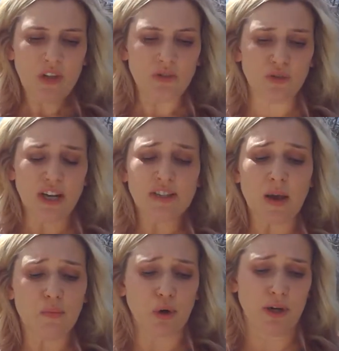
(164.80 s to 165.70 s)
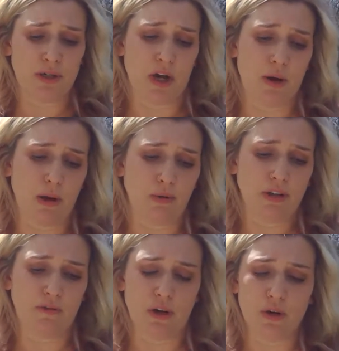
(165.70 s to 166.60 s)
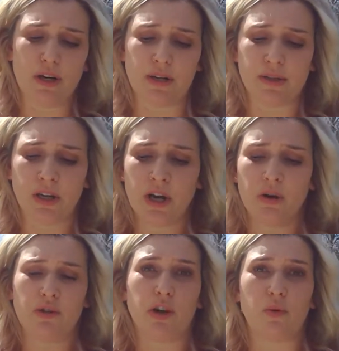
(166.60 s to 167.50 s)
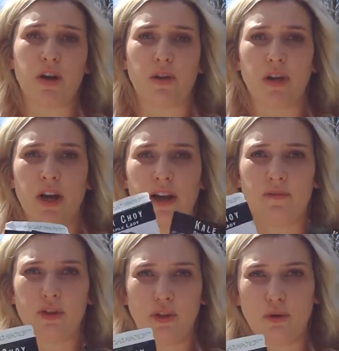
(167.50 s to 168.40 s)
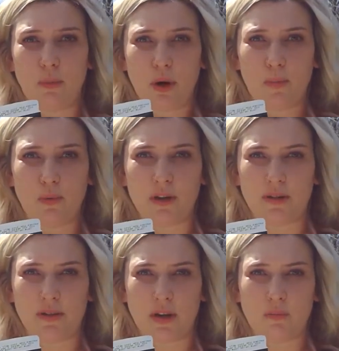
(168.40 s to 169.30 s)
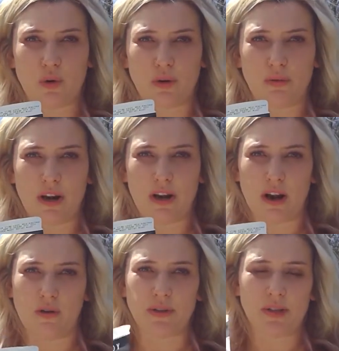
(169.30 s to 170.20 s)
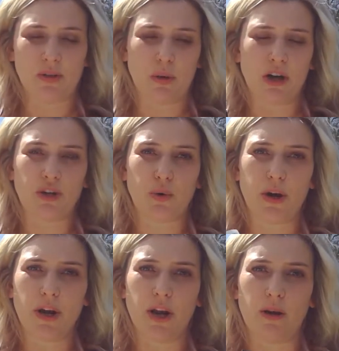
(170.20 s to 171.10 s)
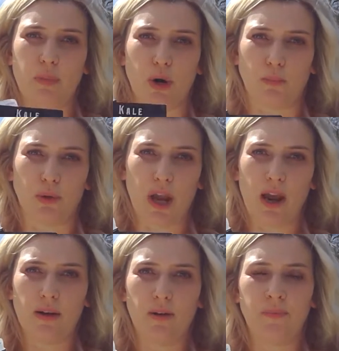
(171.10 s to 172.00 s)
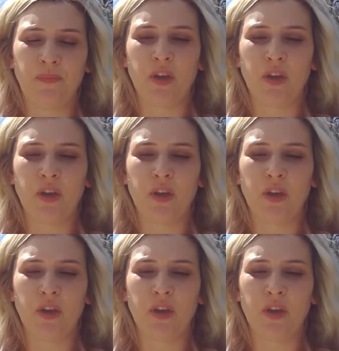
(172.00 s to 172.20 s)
So next up, we're going to talk about leafy greens, which ironically, I have 2 purple ones that I'm growing right now. This is bok choy and purple kale.